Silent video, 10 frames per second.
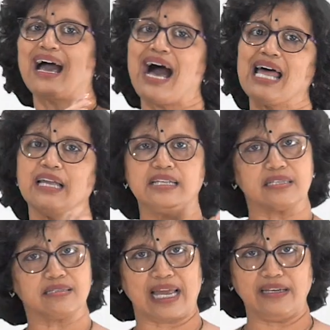that r
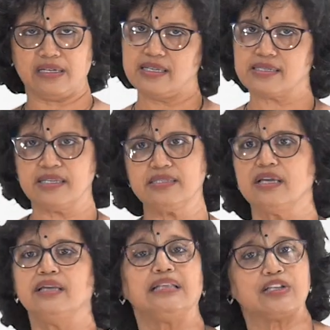is a signed distance
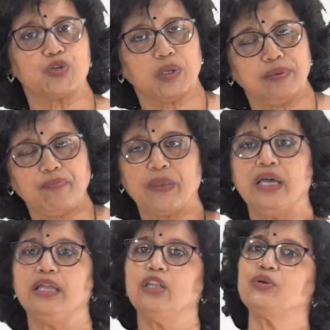that's all
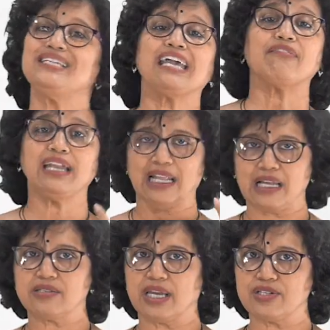now take one
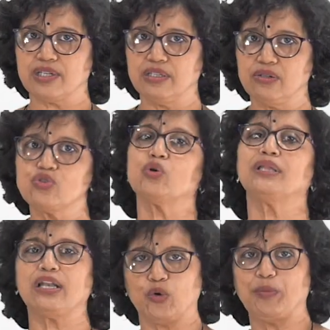illustration so
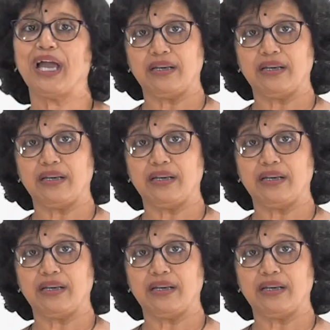that you may